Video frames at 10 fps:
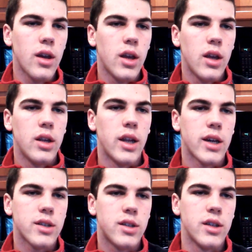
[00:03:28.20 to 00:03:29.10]

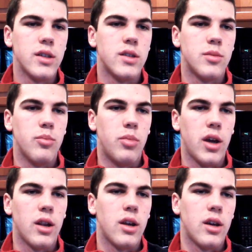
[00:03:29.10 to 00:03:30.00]
Next is
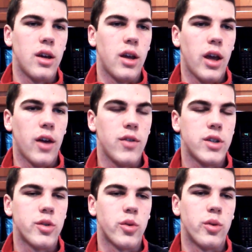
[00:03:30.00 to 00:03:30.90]
banning Heavy
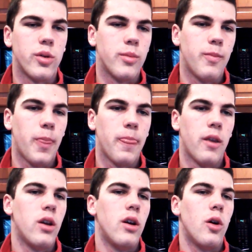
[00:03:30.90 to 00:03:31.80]
Storm
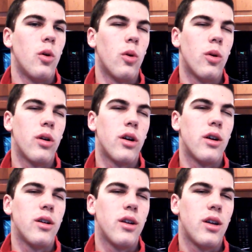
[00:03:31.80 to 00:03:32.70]

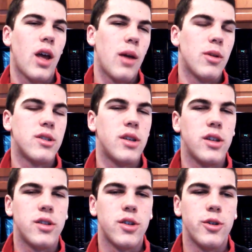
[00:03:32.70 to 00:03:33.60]
or MST to
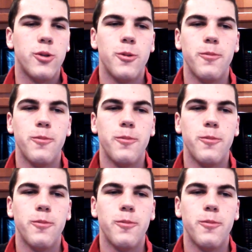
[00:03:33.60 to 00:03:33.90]
2.